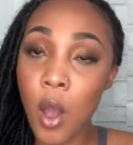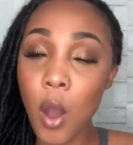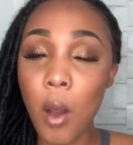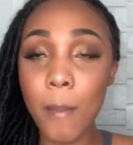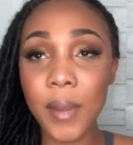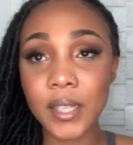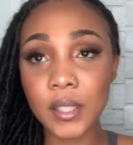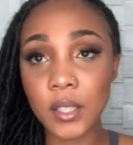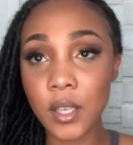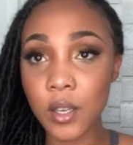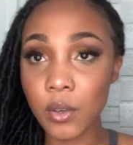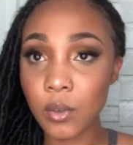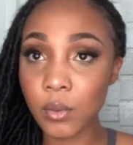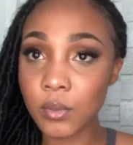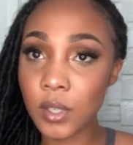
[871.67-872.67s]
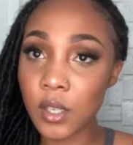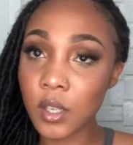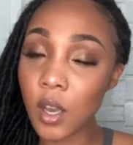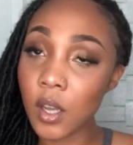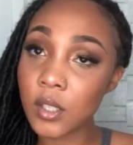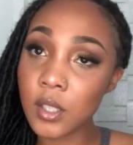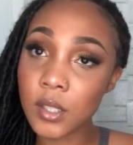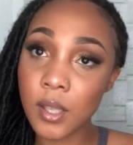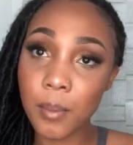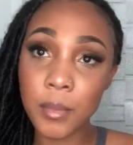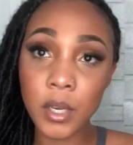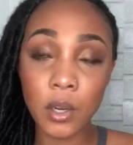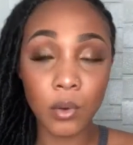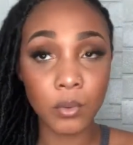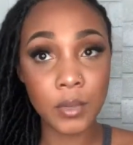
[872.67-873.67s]
on my channel, then y'all just let me
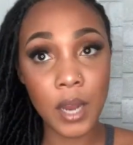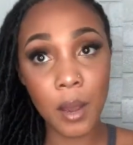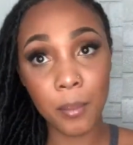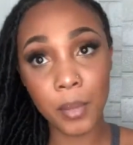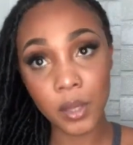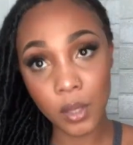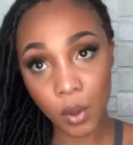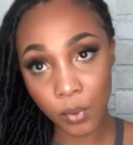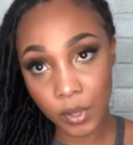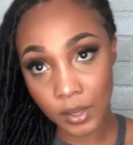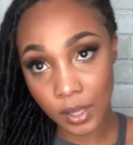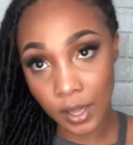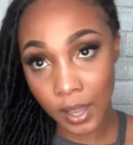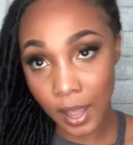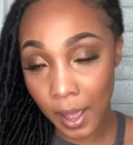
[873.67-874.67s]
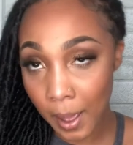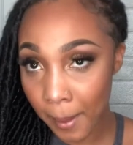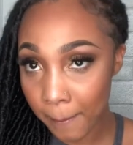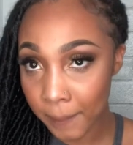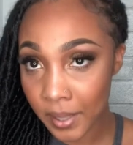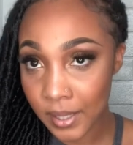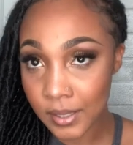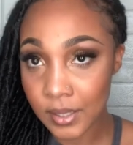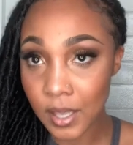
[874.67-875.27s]
know down below in the comments.